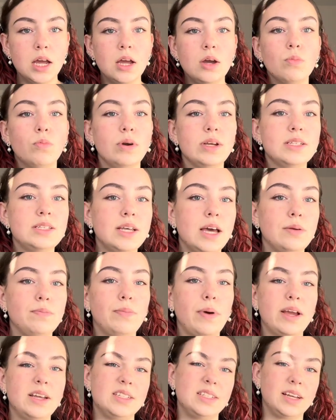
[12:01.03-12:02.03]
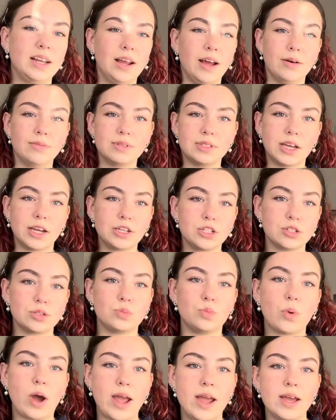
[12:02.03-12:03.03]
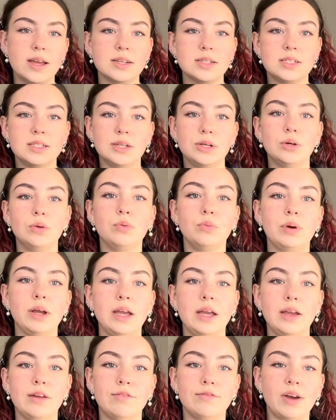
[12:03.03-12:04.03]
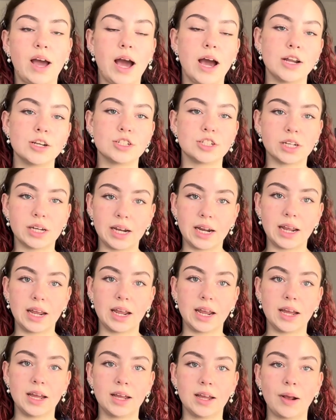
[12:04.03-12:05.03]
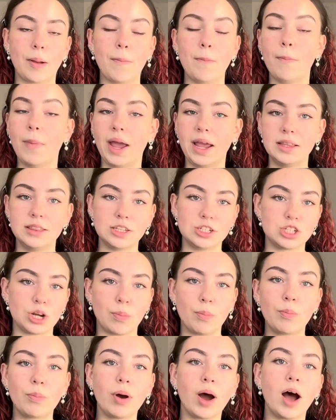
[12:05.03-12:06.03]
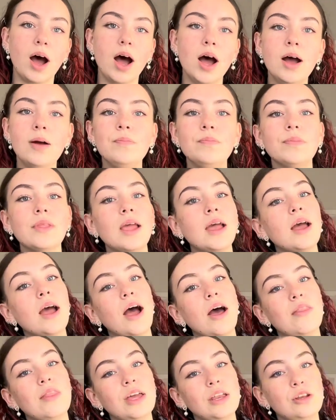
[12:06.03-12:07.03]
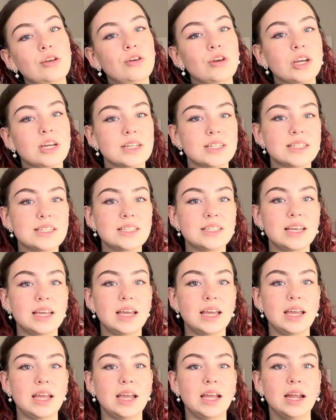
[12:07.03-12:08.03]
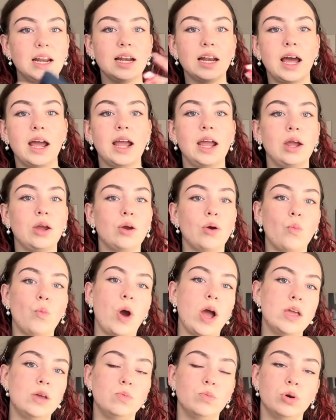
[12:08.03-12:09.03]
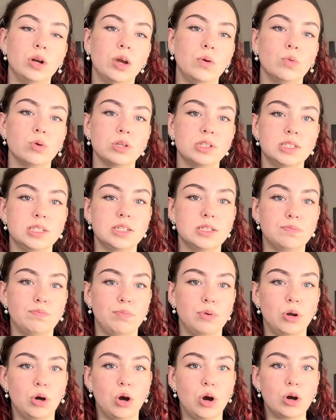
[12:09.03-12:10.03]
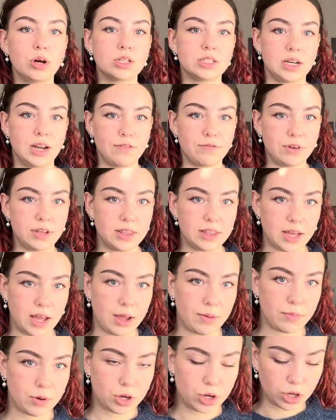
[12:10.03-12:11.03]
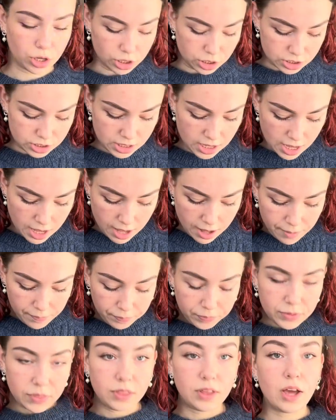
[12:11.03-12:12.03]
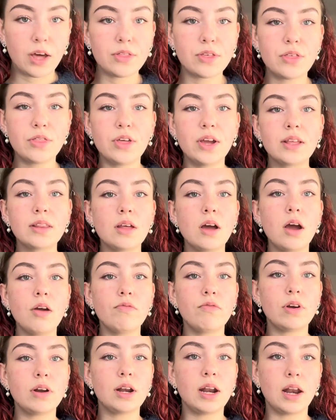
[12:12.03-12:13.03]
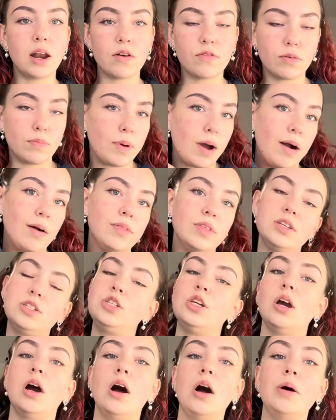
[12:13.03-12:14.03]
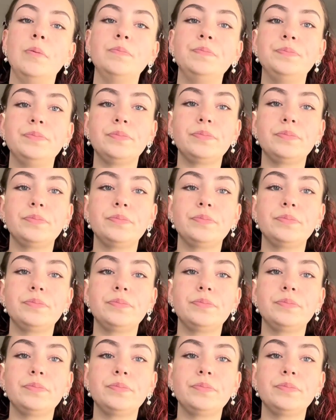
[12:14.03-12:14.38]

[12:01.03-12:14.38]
we said, basically I was like, just wait until we've actually made the jumper, and then you can see like where you want it once it's blocked and everything. Because the other thing that I really love about this yarn